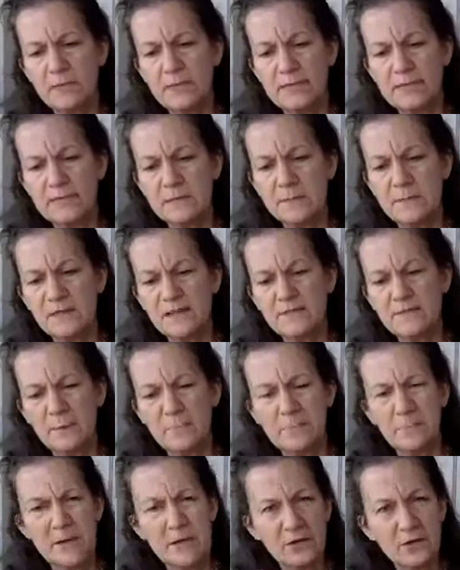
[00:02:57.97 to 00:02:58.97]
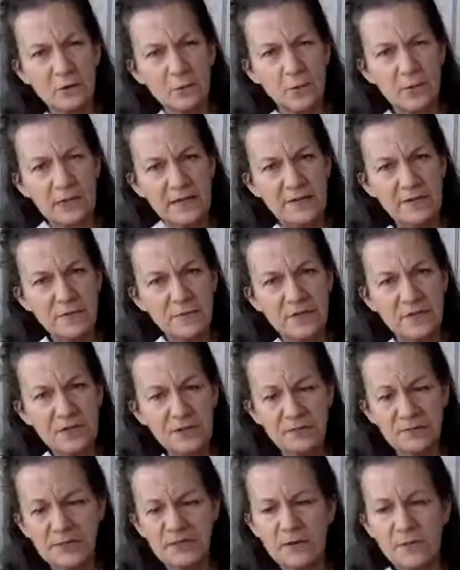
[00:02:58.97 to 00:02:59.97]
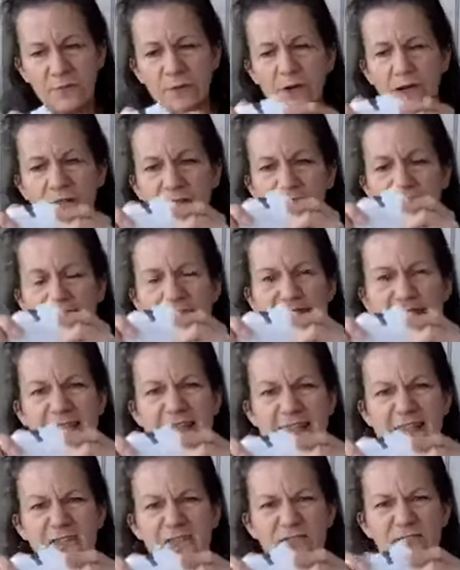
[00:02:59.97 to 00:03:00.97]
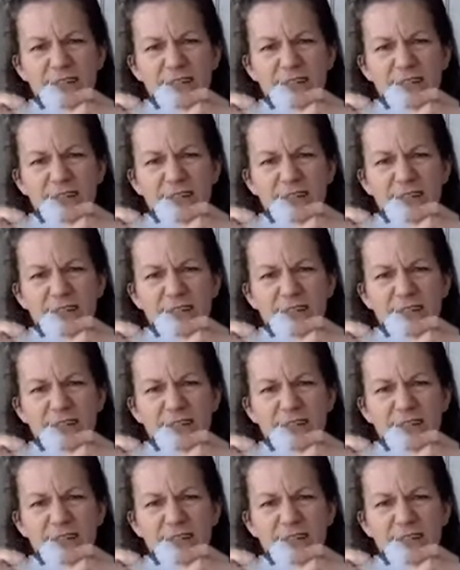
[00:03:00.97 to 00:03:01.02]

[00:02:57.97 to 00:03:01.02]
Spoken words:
but it's a bit of a bigger weave. We don't really want that. See, it